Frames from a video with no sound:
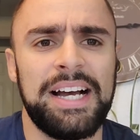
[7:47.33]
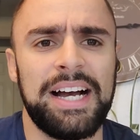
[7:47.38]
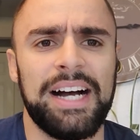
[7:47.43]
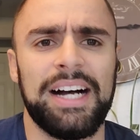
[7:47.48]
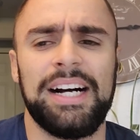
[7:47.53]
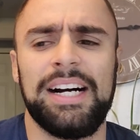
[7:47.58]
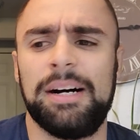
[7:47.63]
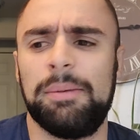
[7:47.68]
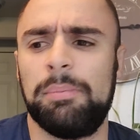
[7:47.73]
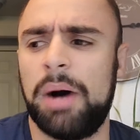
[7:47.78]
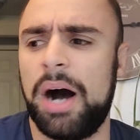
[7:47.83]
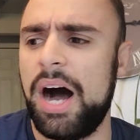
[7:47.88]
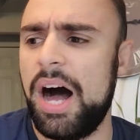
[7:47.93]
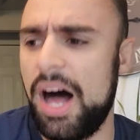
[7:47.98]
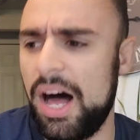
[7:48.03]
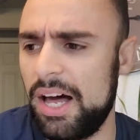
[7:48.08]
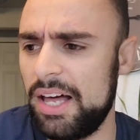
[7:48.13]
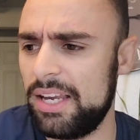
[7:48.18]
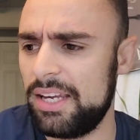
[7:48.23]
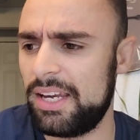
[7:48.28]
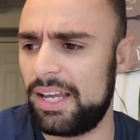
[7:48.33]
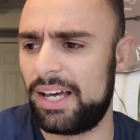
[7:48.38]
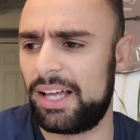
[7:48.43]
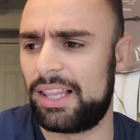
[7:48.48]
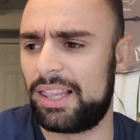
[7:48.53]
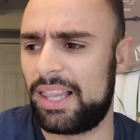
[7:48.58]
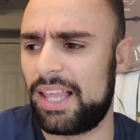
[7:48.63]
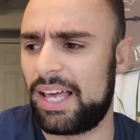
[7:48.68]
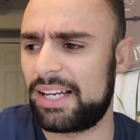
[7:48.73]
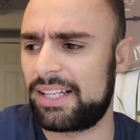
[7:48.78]

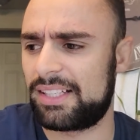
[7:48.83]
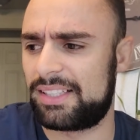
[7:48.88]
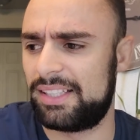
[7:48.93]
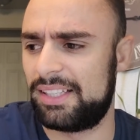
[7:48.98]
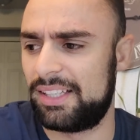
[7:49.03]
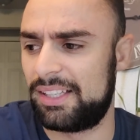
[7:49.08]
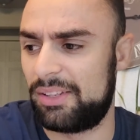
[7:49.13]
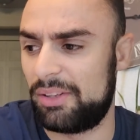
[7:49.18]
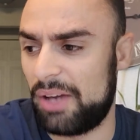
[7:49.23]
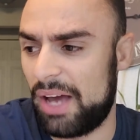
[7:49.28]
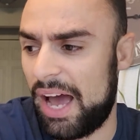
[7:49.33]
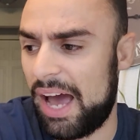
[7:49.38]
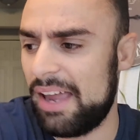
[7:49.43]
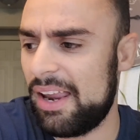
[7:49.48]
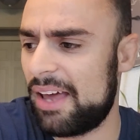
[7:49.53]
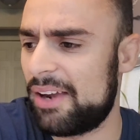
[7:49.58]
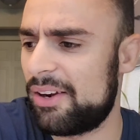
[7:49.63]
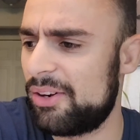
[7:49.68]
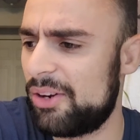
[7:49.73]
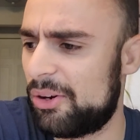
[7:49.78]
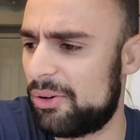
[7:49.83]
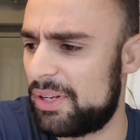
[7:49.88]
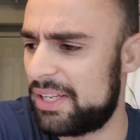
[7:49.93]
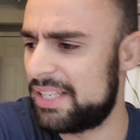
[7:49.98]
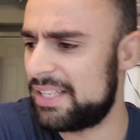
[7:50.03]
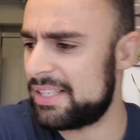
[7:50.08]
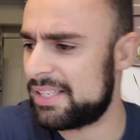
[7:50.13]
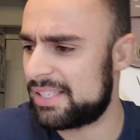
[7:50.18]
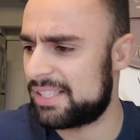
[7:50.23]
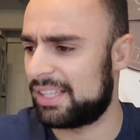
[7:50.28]
unelected, I don't know,
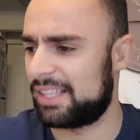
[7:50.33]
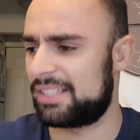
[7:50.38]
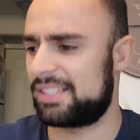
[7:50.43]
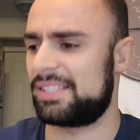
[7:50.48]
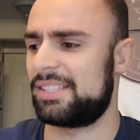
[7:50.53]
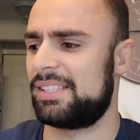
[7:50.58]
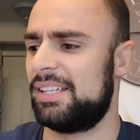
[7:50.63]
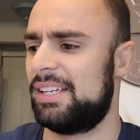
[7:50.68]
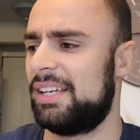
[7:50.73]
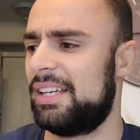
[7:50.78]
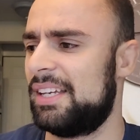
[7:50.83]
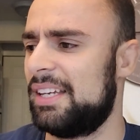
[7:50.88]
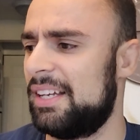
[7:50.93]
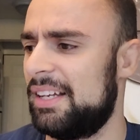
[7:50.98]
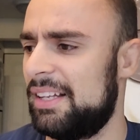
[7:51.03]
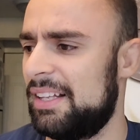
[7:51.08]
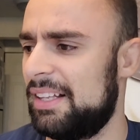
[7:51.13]
let's see,